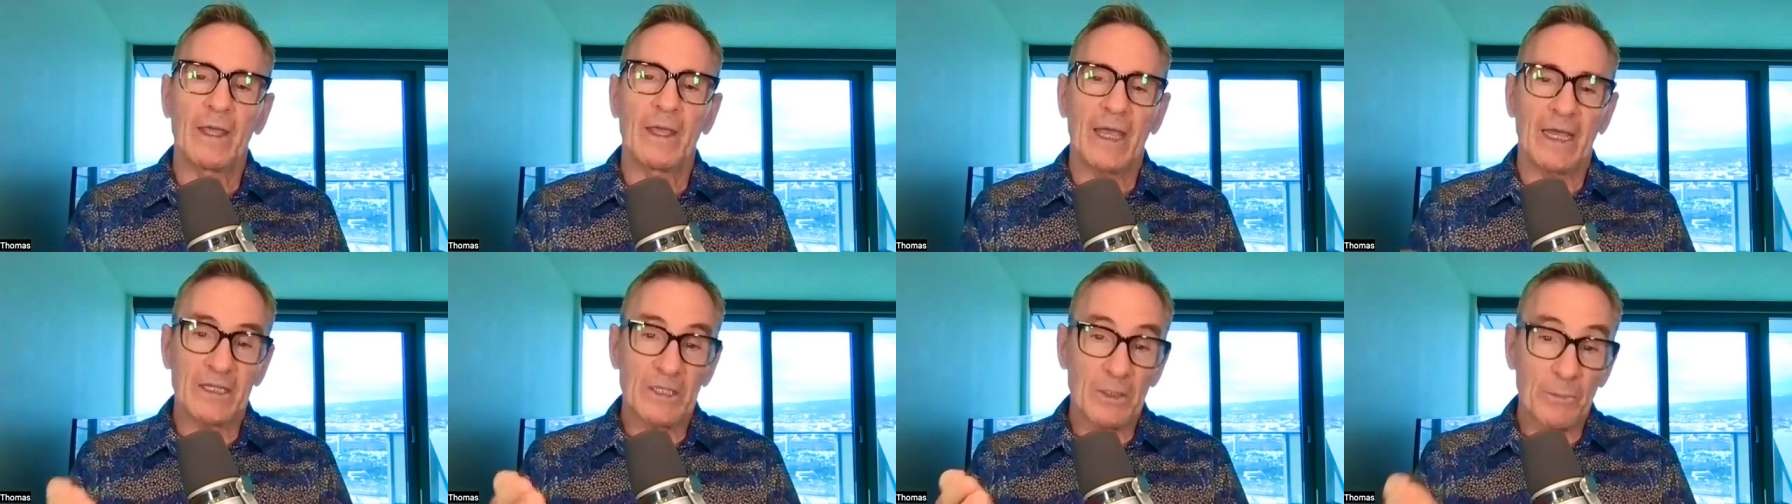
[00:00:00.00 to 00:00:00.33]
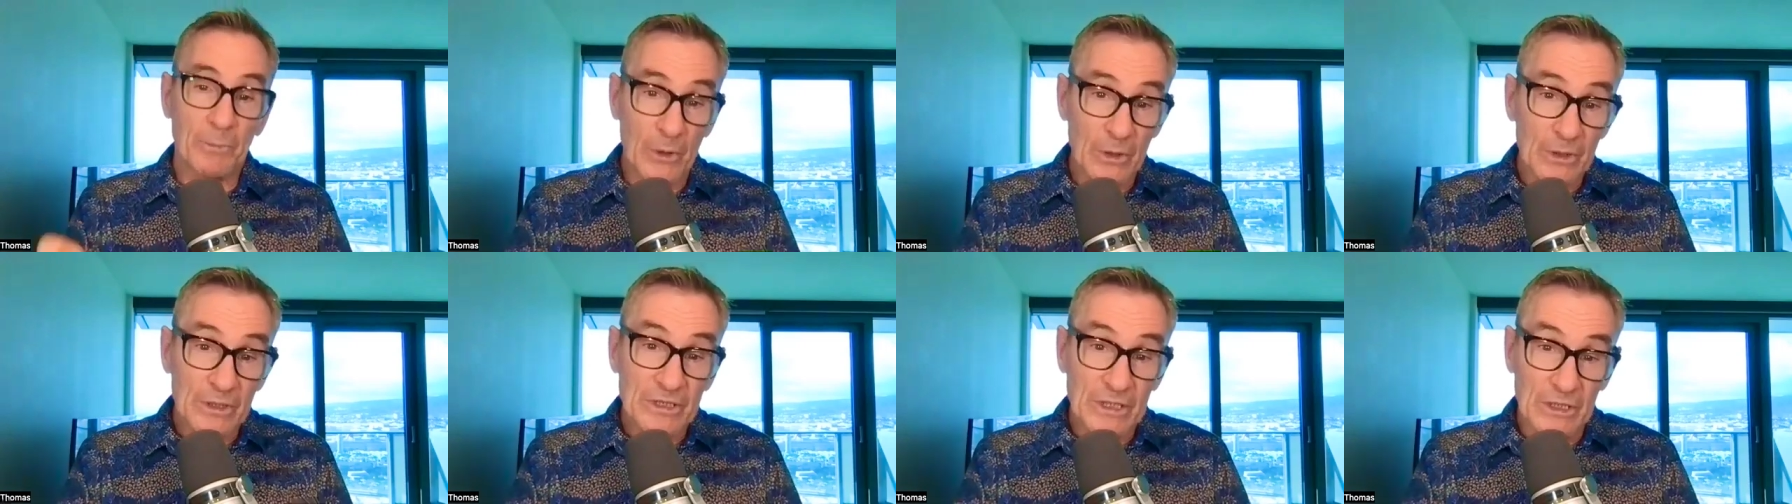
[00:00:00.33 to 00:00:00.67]
and the
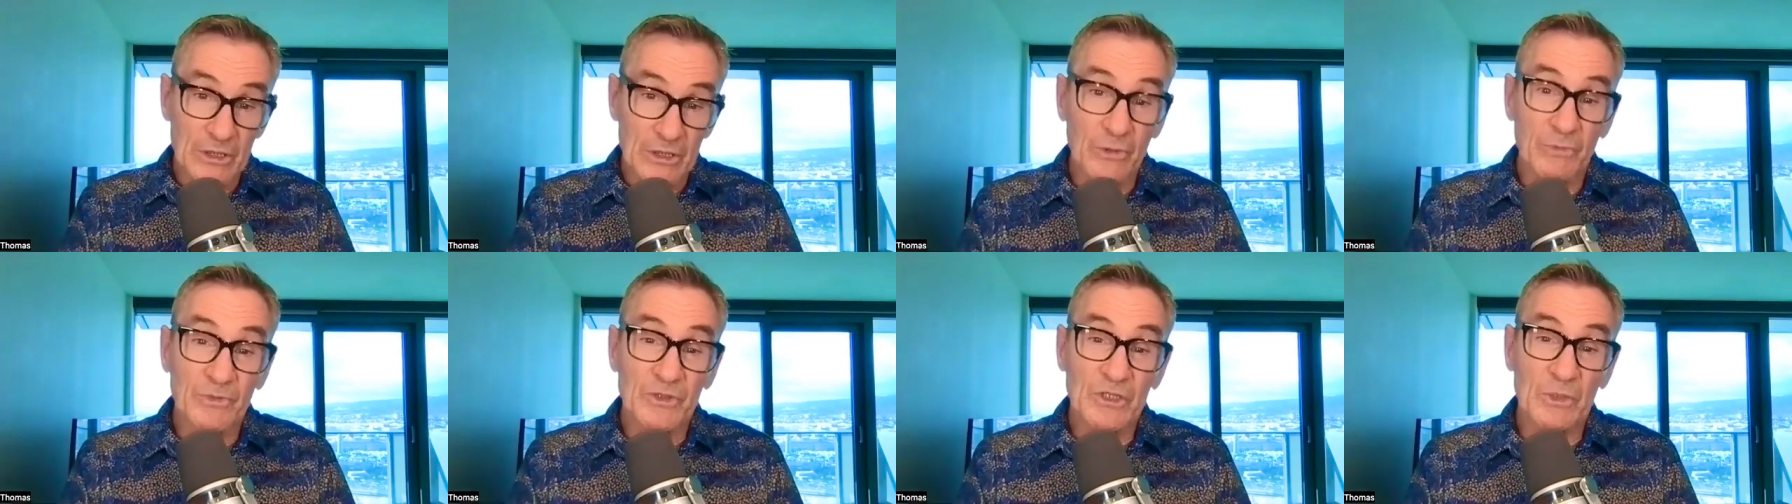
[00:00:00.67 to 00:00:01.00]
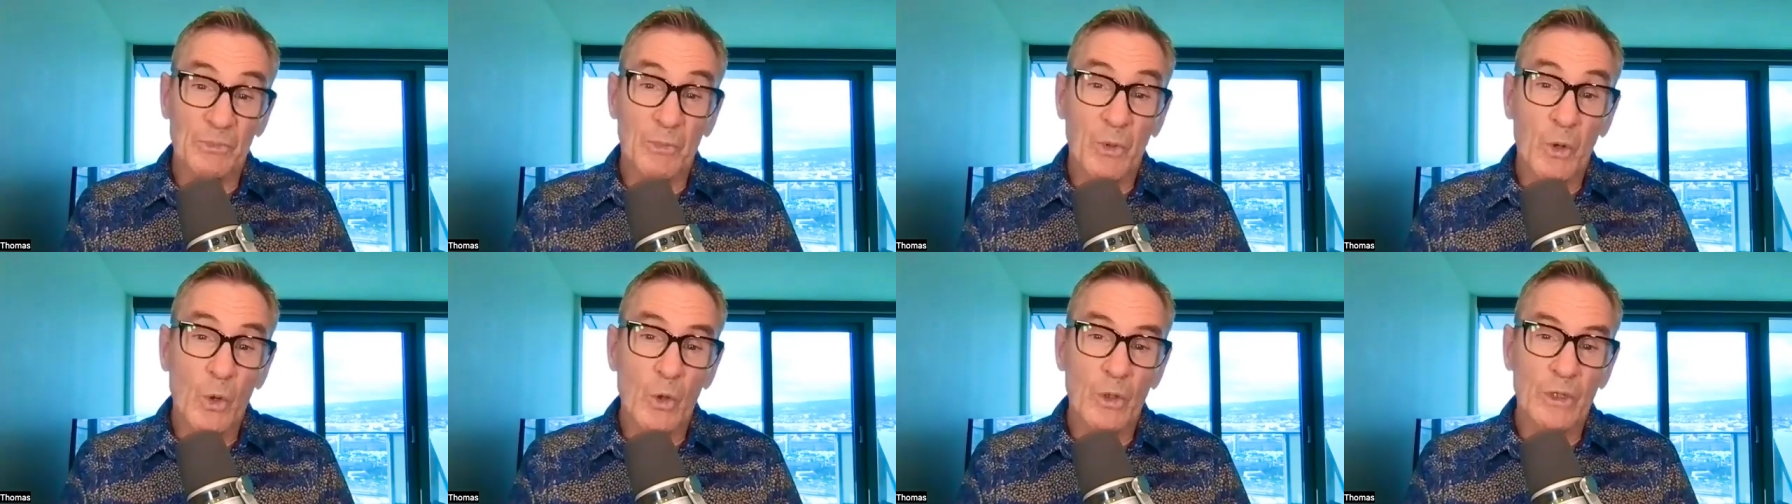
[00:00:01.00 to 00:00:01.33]
person you've
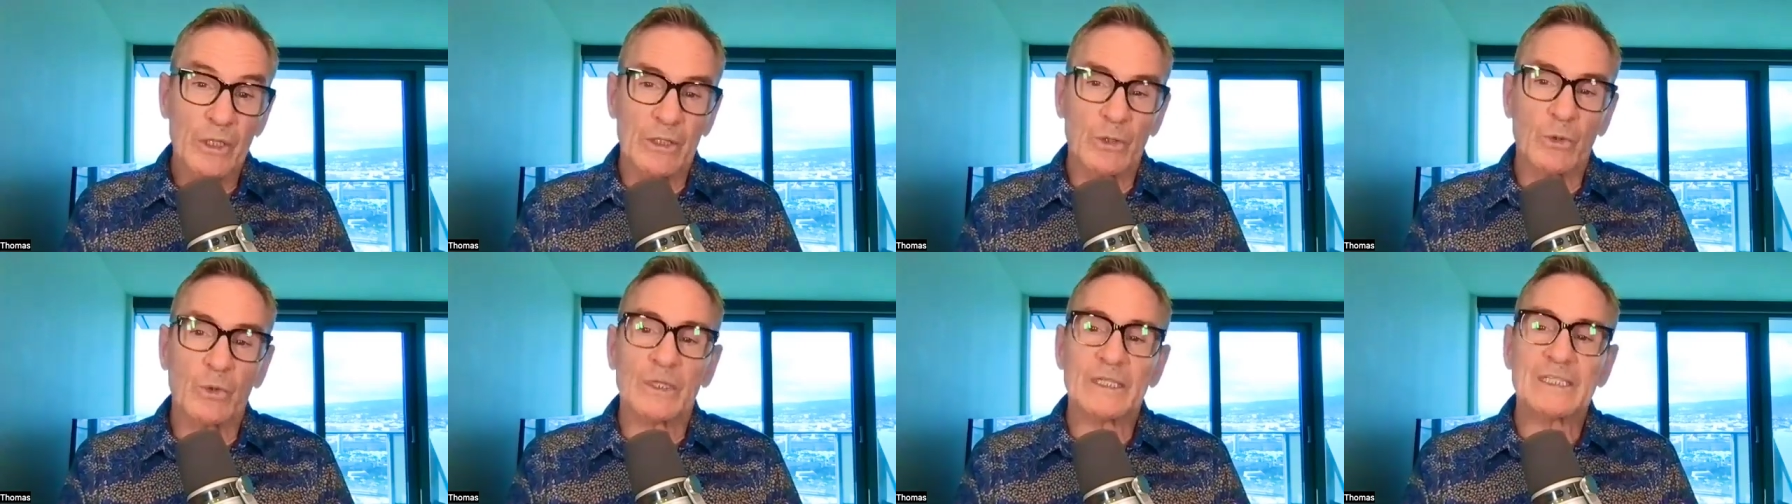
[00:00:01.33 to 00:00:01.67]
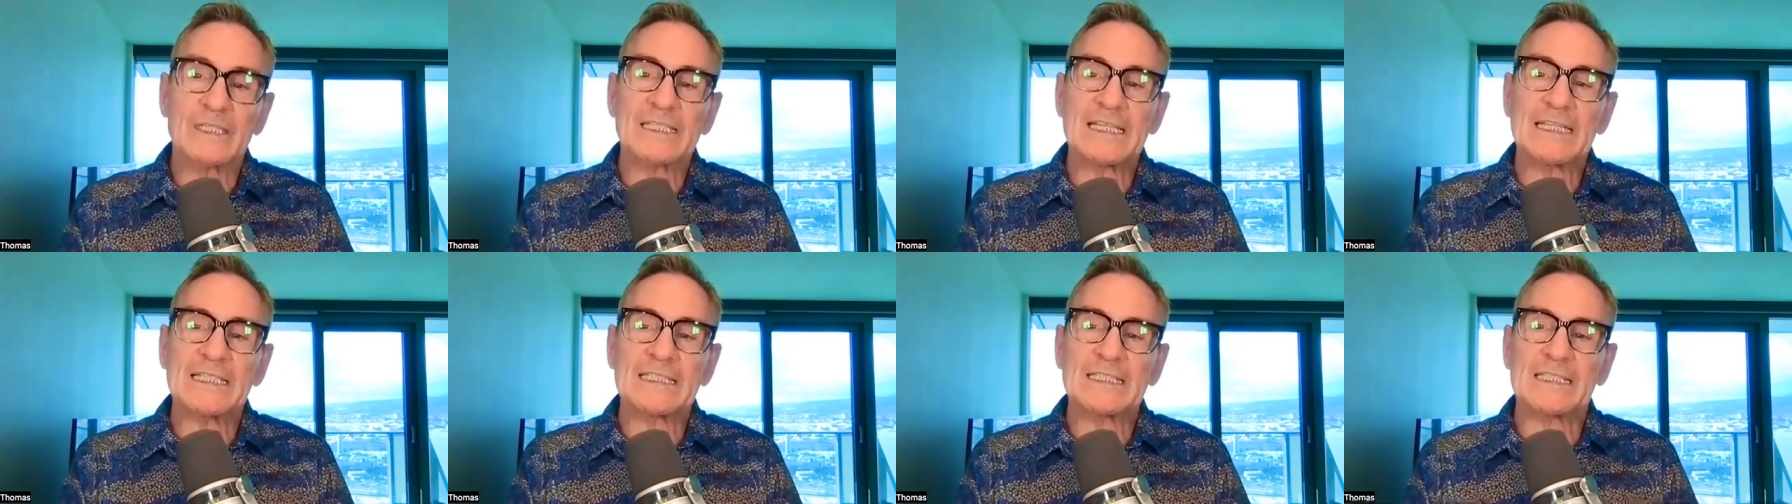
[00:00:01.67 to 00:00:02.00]
supported or
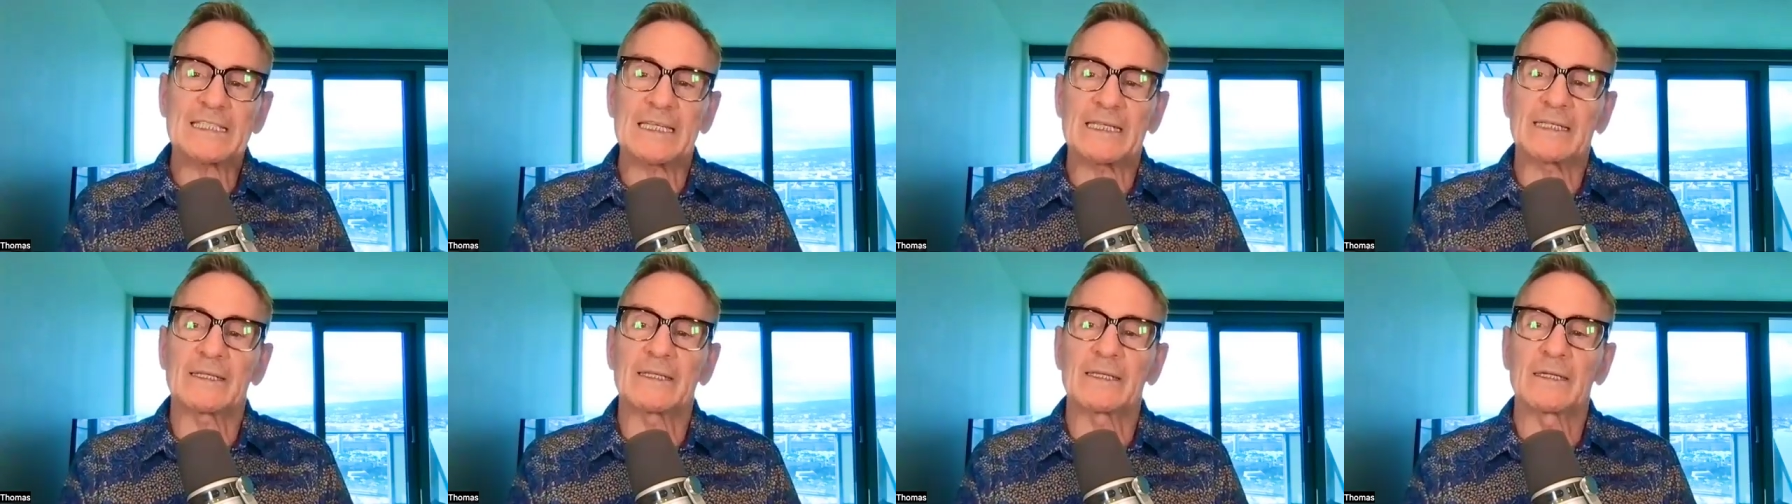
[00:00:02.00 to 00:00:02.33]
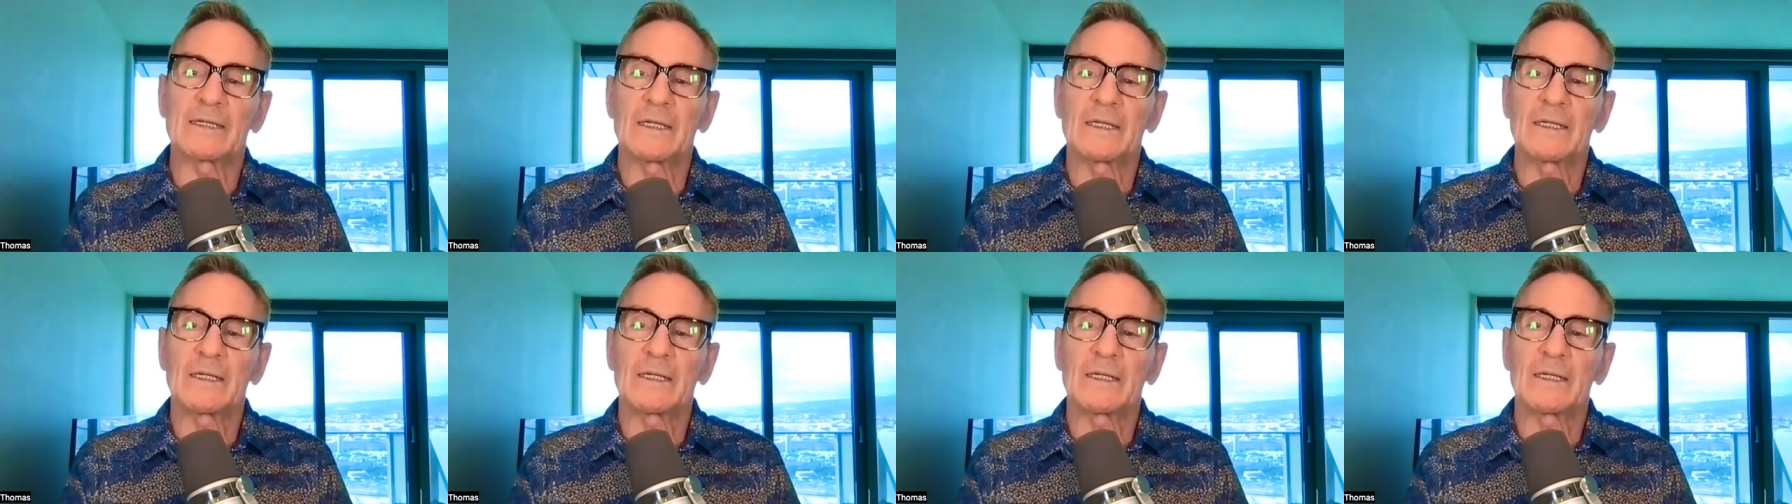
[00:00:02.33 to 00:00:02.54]
assisted